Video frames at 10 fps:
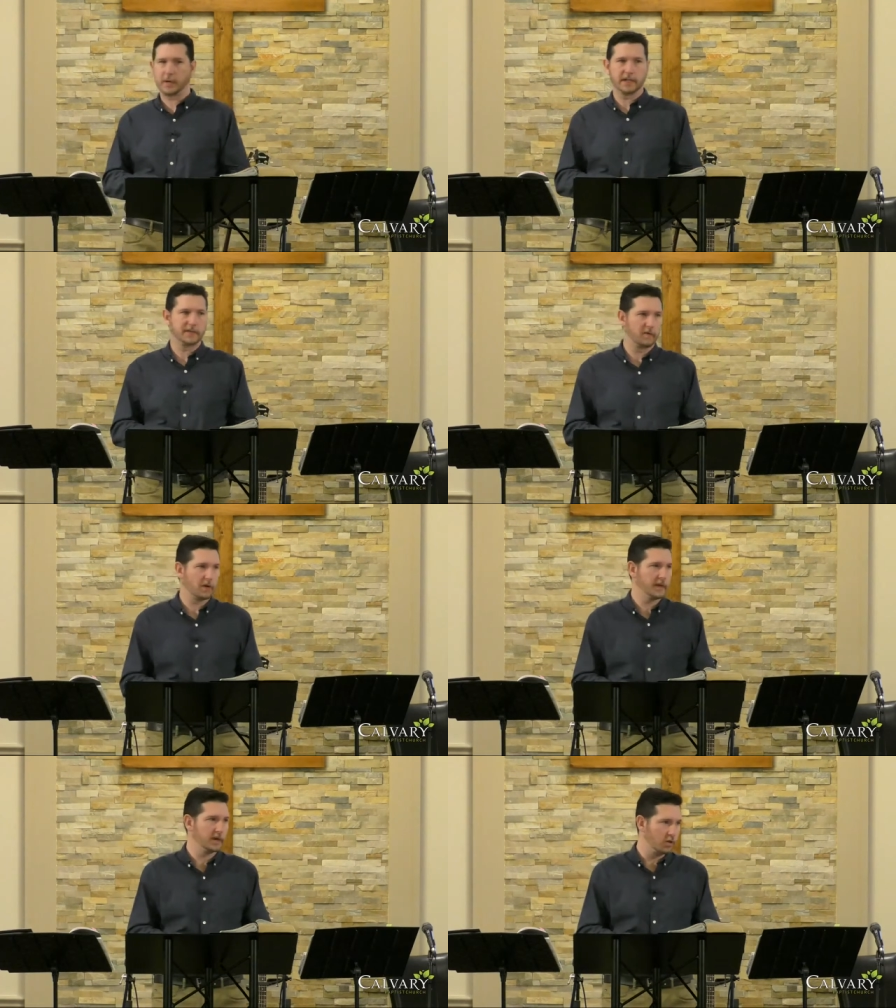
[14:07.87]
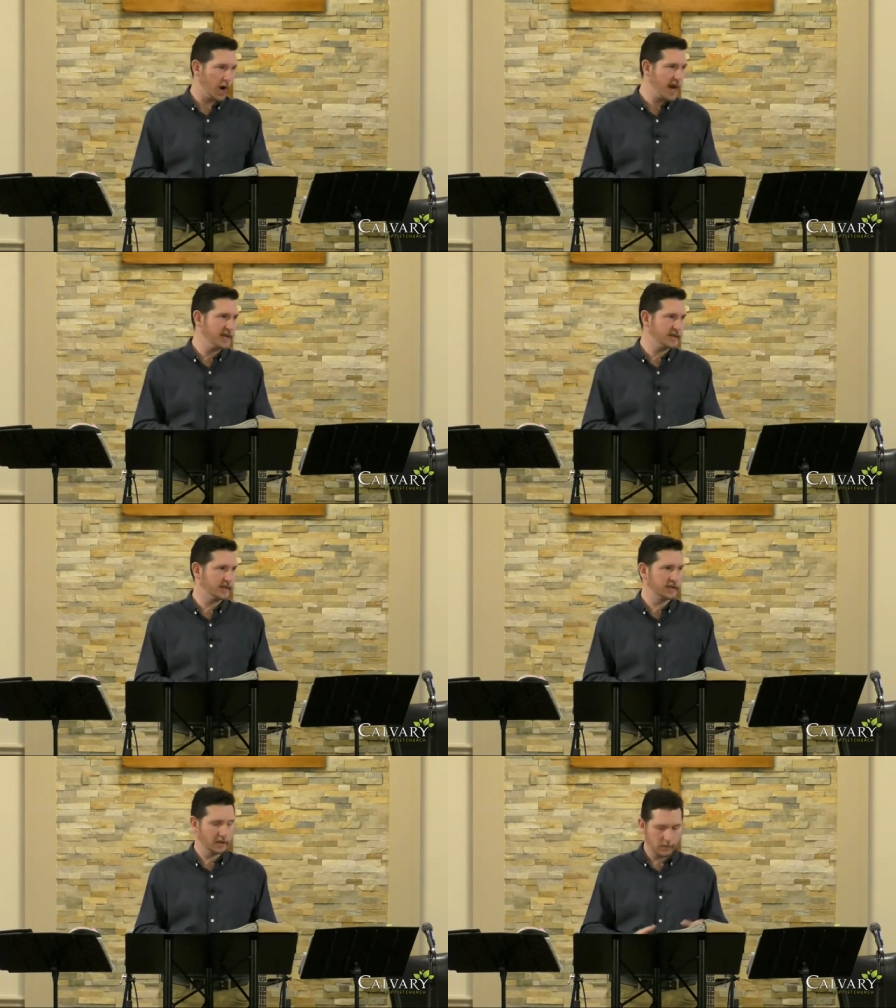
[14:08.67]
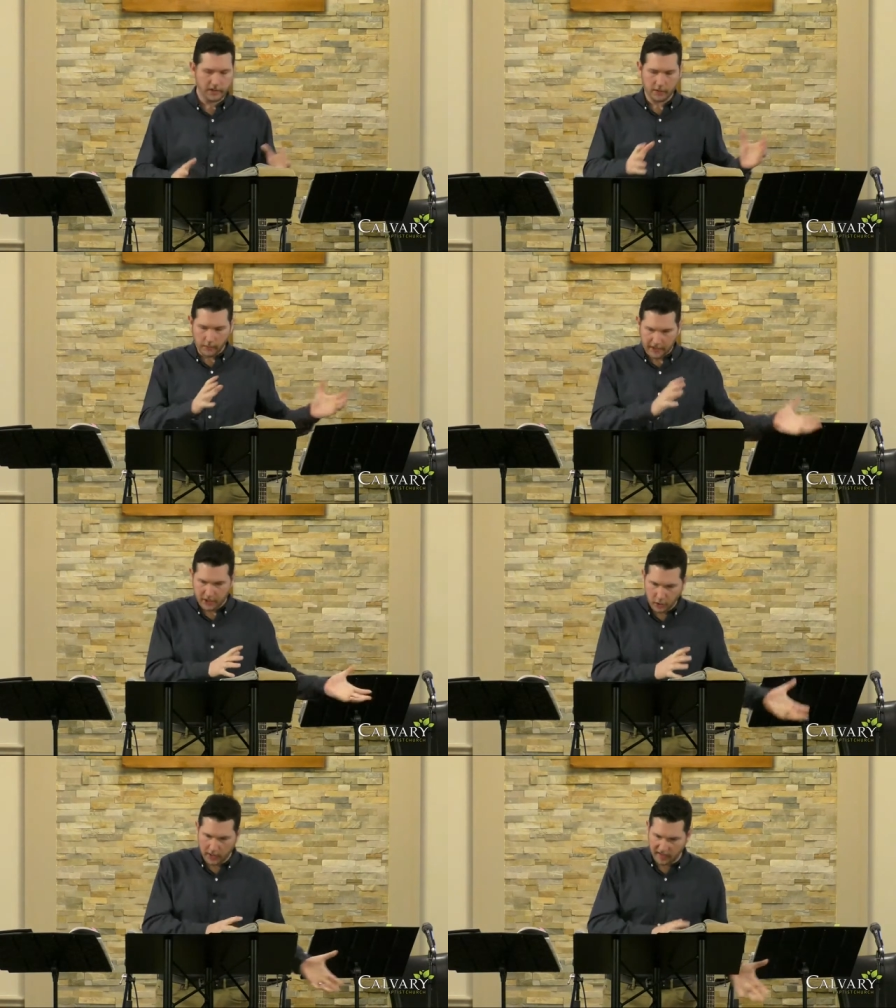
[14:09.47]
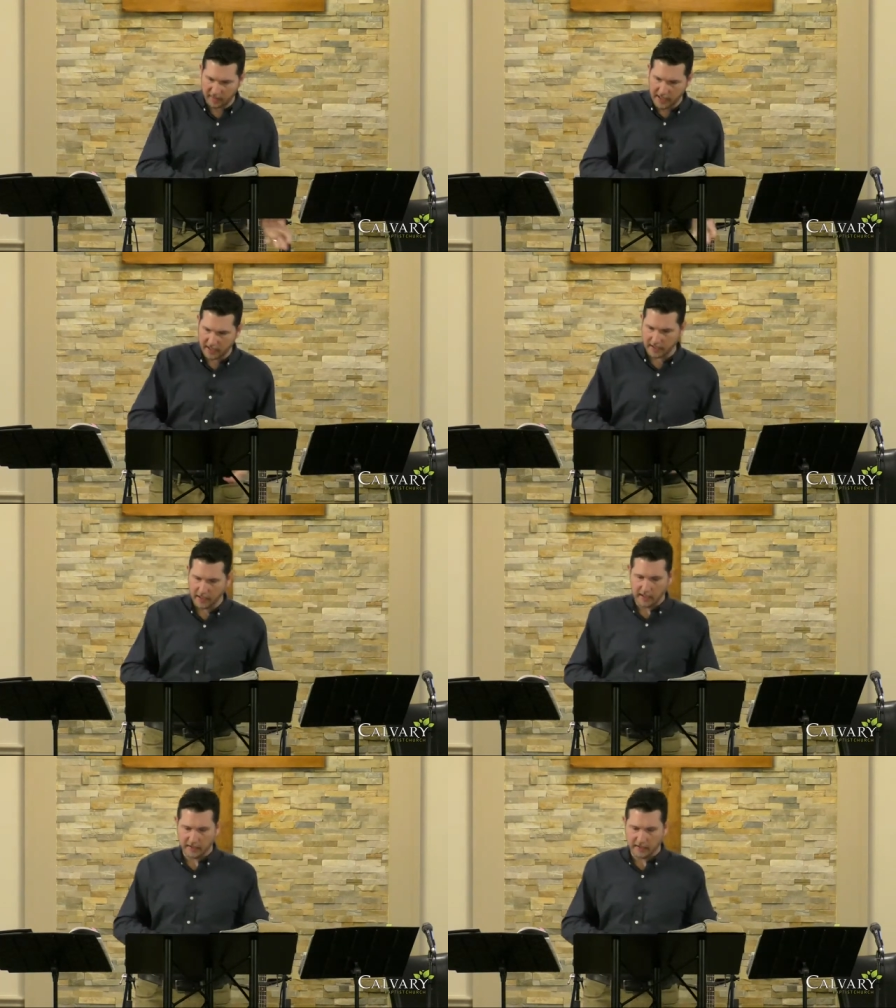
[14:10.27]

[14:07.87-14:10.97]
transforming grace, which is what they should have been,